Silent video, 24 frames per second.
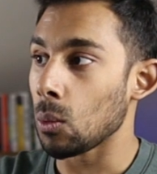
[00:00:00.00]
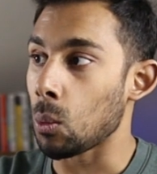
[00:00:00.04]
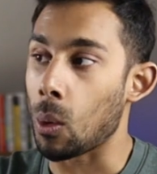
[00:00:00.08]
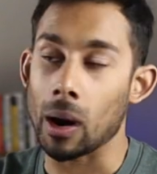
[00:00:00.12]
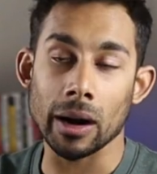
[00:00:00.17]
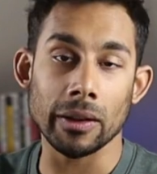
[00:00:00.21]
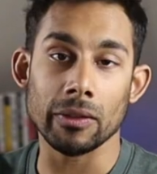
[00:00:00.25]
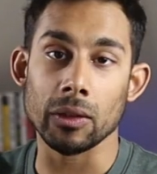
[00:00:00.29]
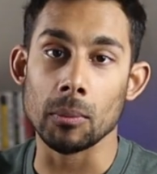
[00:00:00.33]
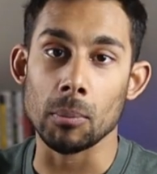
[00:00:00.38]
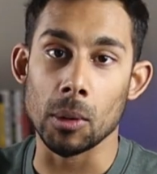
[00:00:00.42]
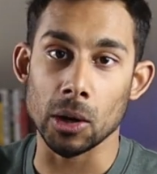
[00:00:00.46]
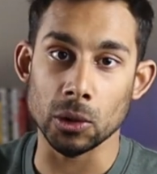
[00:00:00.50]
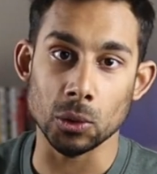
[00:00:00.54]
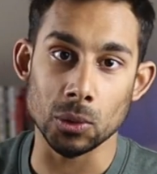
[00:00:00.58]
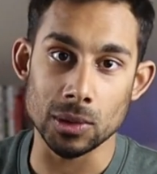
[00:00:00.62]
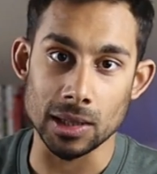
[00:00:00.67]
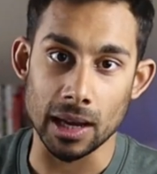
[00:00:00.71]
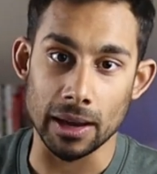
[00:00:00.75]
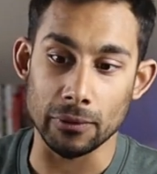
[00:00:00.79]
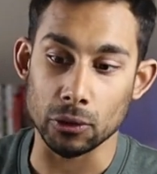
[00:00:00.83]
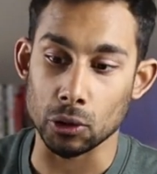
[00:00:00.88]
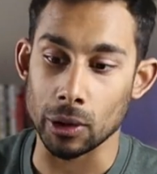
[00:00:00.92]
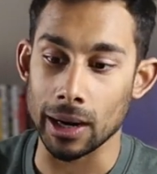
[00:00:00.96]
one of the models
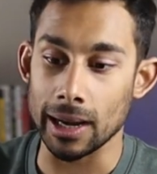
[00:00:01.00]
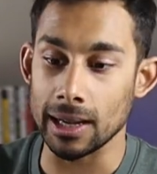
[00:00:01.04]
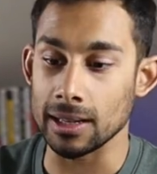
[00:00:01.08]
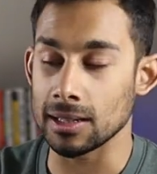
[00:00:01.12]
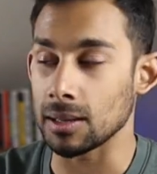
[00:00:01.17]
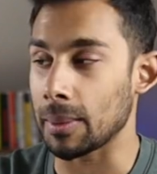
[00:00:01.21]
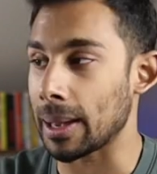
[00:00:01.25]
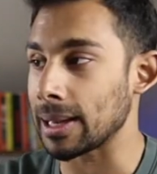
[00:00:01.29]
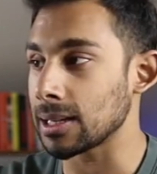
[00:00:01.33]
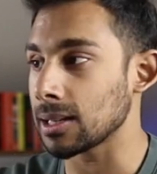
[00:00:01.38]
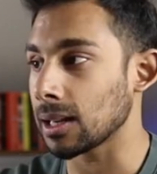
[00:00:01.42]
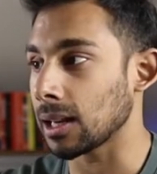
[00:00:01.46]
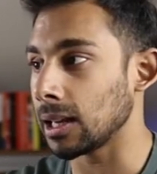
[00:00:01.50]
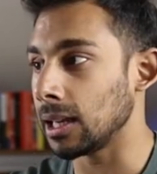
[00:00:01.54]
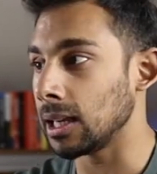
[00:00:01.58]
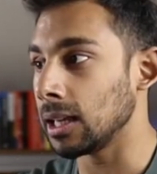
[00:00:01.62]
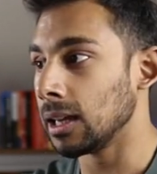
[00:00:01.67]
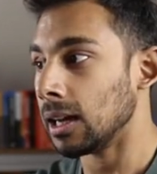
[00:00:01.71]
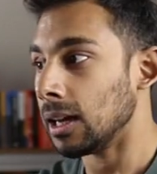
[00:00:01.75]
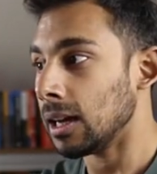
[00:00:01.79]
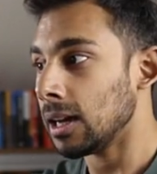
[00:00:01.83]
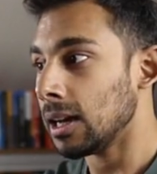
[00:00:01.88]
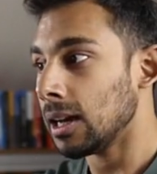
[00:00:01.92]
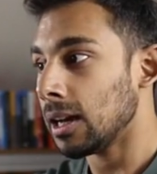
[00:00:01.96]
that I've created. So basically,
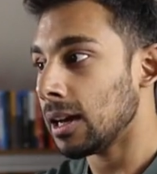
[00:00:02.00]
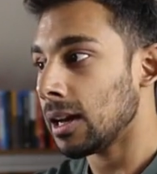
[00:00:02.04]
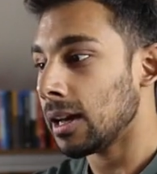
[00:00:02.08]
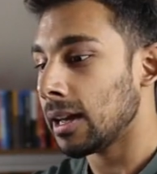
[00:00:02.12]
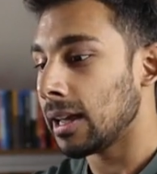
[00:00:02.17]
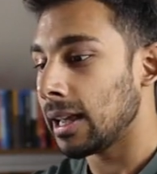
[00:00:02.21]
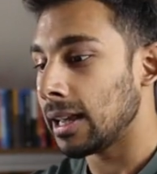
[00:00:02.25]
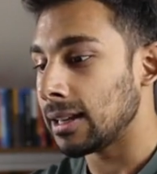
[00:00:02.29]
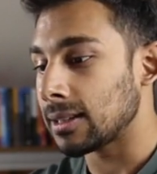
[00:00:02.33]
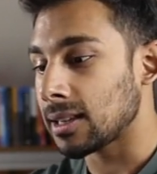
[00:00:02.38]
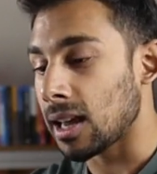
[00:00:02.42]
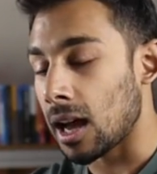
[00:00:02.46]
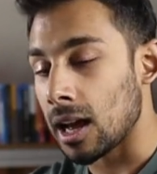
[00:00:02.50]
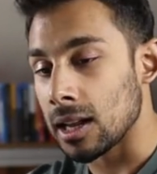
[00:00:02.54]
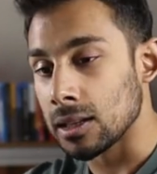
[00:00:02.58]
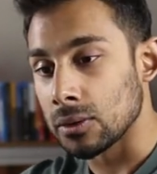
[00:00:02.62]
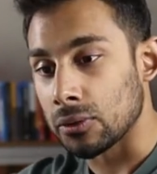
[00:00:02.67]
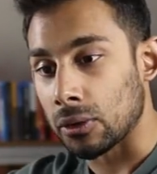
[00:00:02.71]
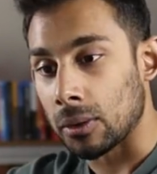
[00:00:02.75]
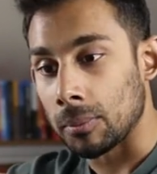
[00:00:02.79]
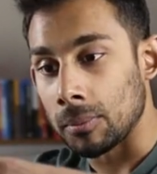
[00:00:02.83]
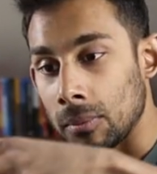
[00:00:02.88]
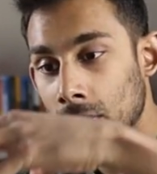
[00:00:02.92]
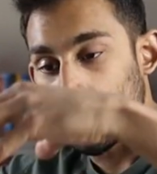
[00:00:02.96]
it turns
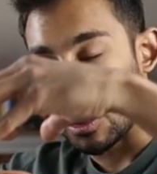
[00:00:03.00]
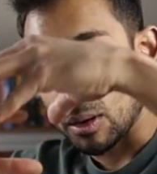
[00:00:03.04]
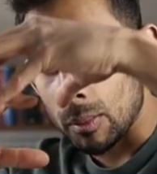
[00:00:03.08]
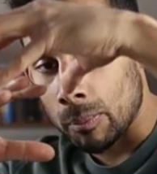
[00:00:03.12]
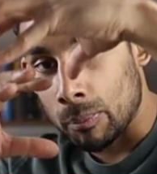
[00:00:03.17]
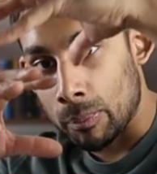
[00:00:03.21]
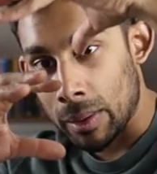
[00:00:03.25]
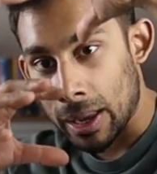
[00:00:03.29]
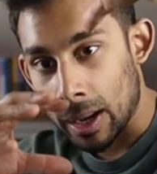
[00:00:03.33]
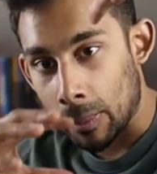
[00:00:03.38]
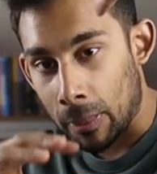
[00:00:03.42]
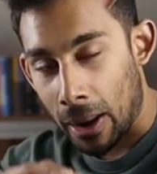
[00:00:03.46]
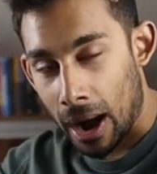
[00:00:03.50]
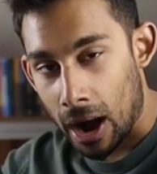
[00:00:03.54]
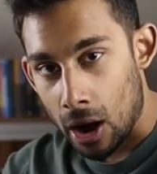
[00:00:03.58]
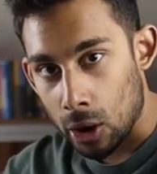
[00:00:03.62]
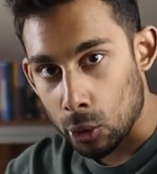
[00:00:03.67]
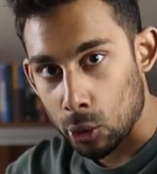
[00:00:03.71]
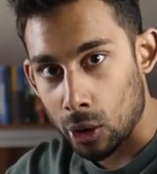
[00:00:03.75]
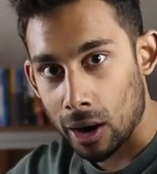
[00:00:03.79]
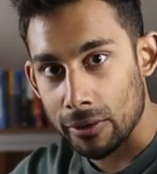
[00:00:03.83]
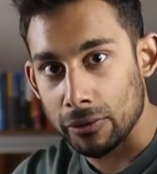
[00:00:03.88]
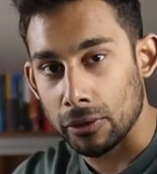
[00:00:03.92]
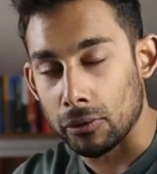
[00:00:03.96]
from a big
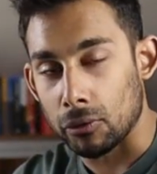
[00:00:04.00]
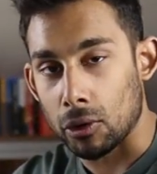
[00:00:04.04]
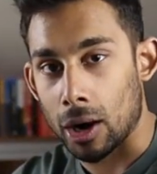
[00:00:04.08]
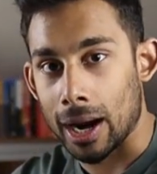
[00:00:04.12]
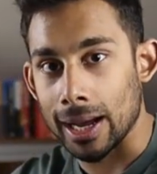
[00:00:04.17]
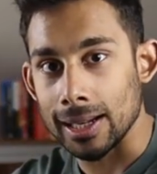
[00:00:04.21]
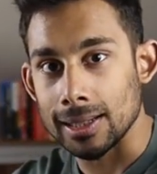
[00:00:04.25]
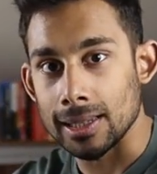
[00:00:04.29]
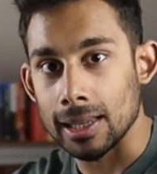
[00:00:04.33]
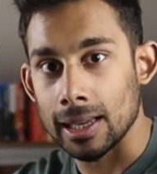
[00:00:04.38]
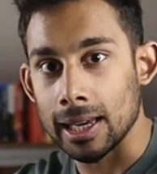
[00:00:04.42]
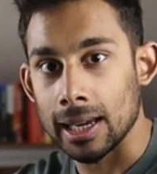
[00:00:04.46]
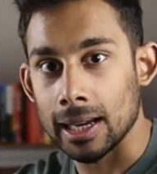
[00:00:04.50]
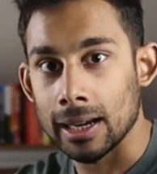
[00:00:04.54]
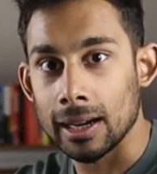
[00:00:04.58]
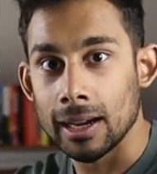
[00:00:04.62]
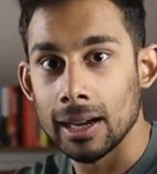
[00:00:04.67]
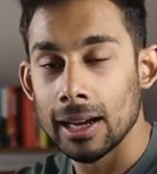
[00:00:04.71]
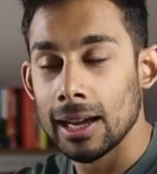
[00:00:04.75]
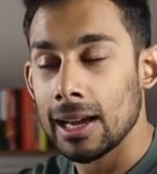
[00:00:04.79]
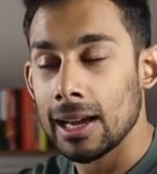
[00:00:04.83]
paragraph of writing